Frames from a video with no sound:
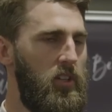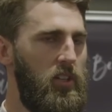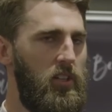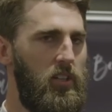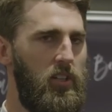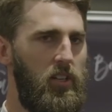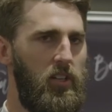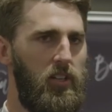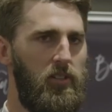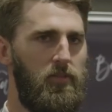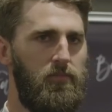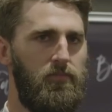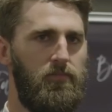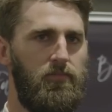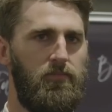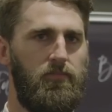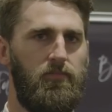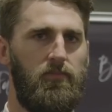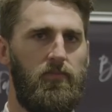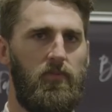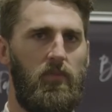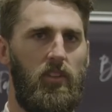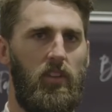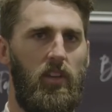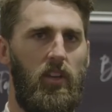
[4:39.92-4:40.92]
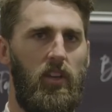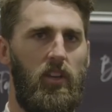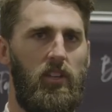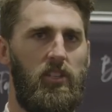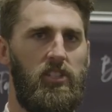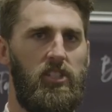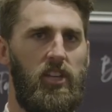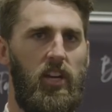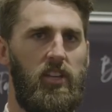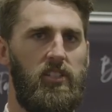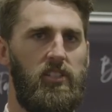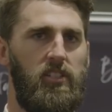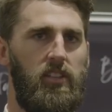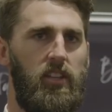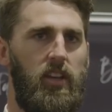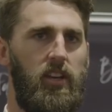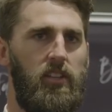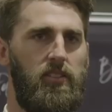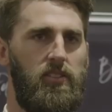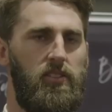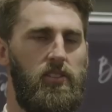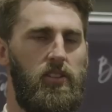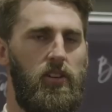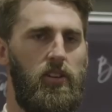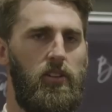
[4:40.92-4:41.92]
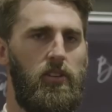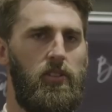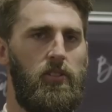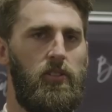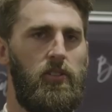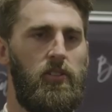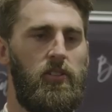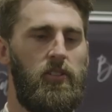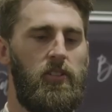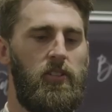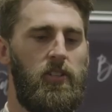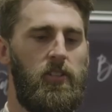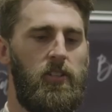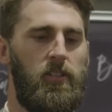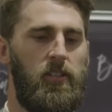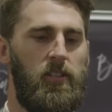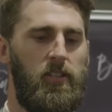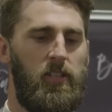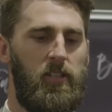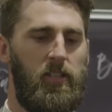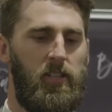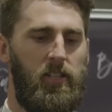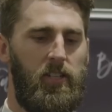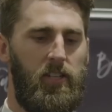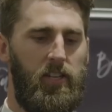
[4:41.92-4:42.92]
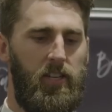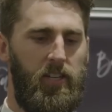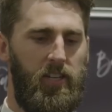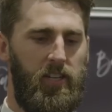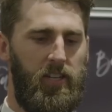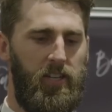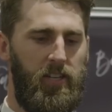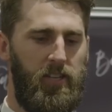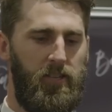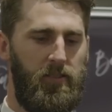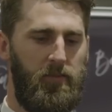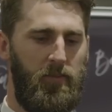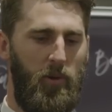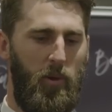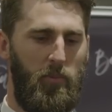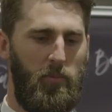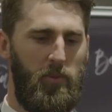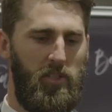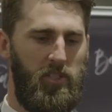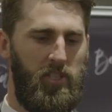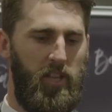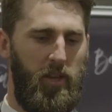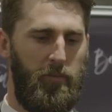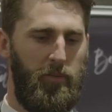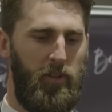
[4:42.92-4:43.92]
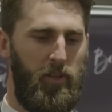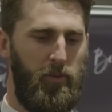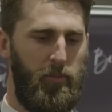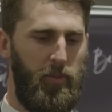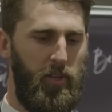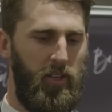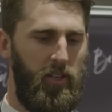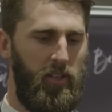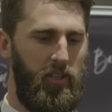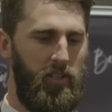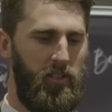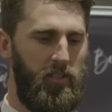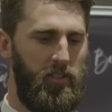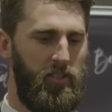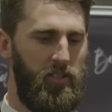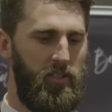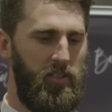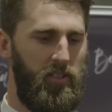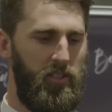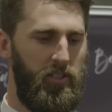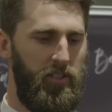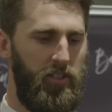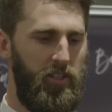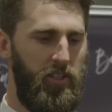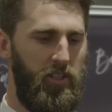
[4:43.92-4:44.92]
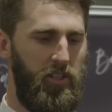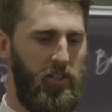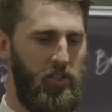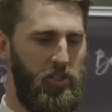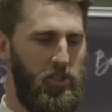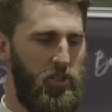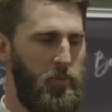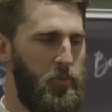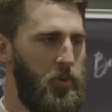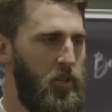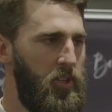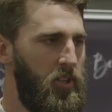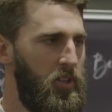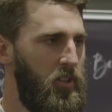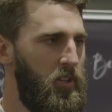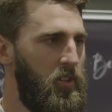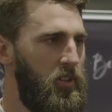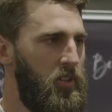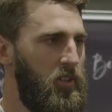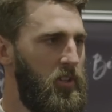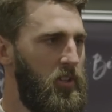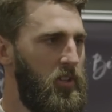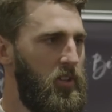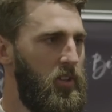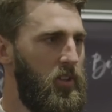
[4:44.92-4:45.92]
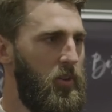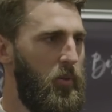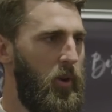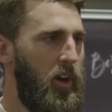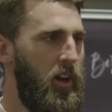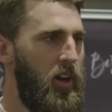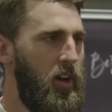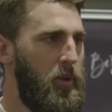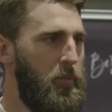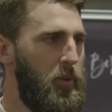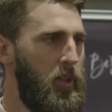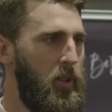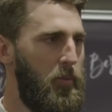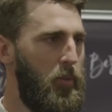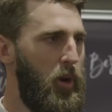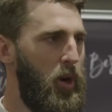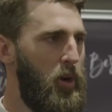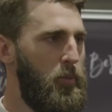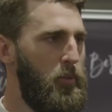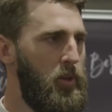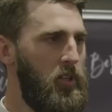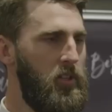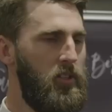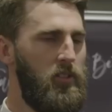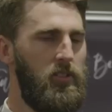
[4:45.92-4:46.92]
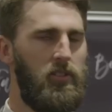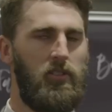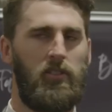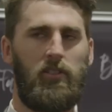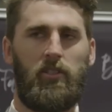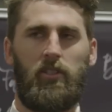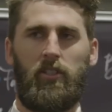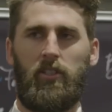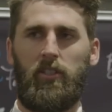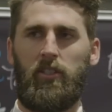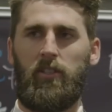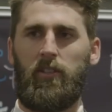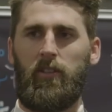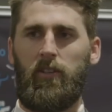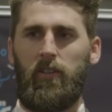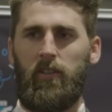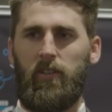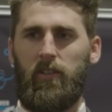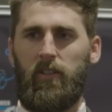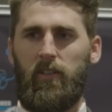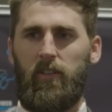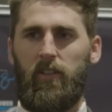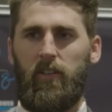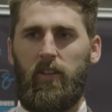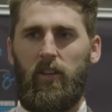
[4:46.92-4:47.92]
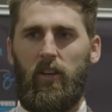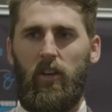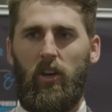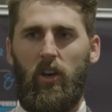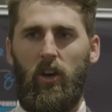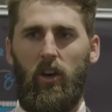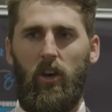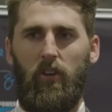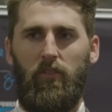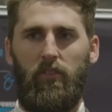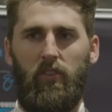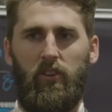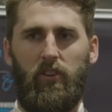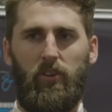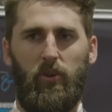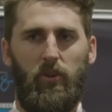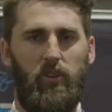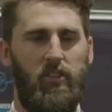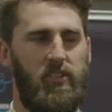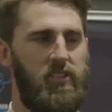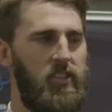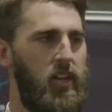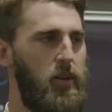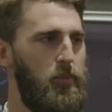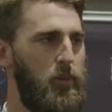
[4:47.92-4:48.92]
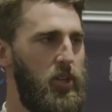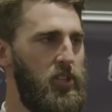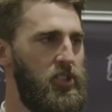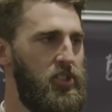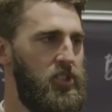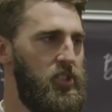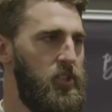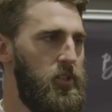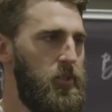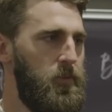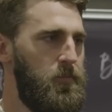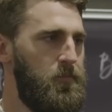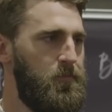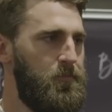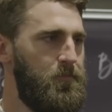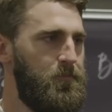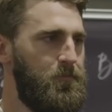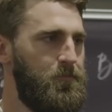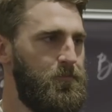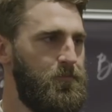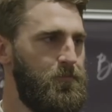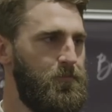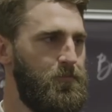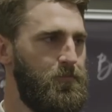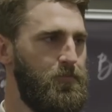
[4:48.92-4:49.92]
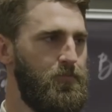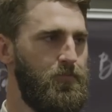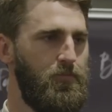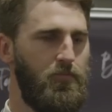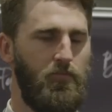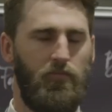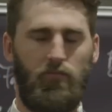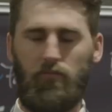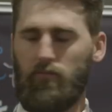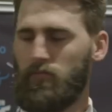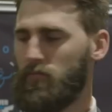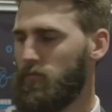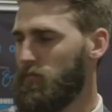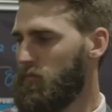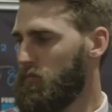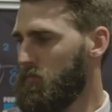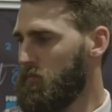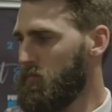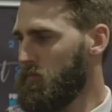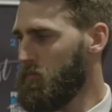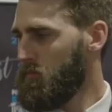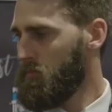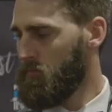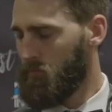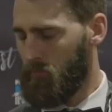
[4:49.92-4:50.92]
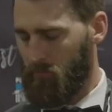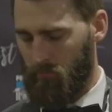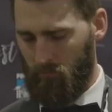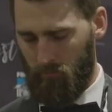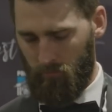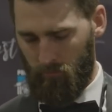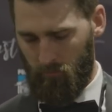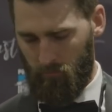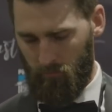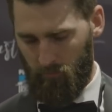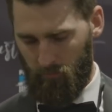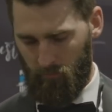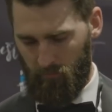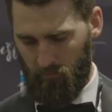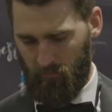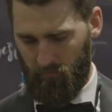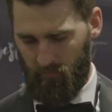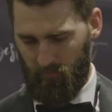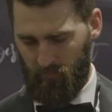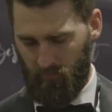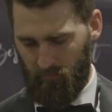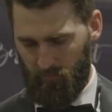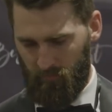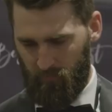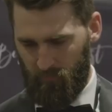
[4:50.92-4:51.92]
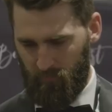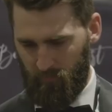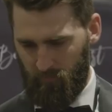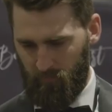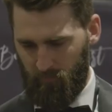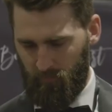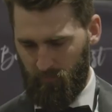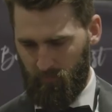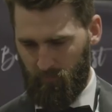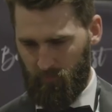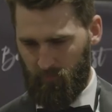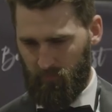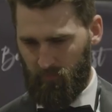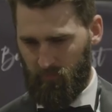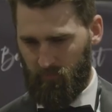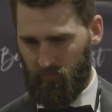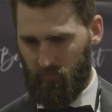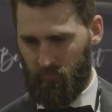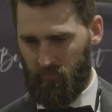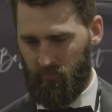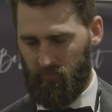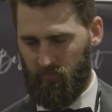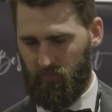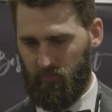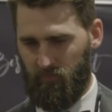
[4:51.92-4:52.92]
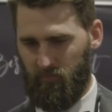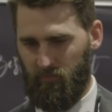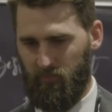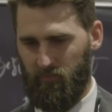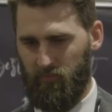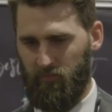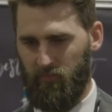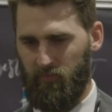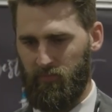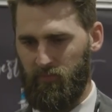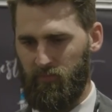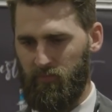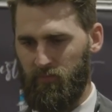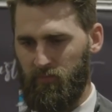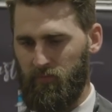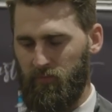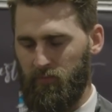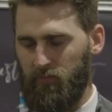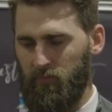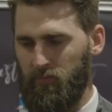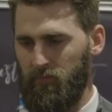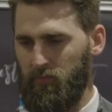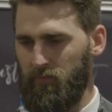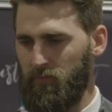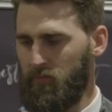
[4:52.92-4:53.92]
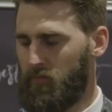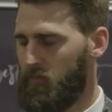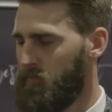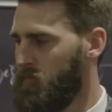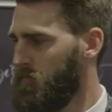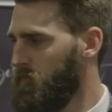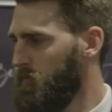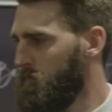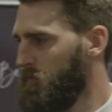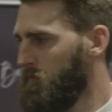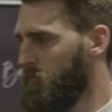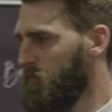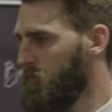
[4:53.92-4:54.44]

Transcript: in, um, in chasing that. So um, I'm just happy to be, you know, contributing where I am at the moment, and hopefully doing the same next year. Justin, as when you speak in a group, they listen. So over that journey of 12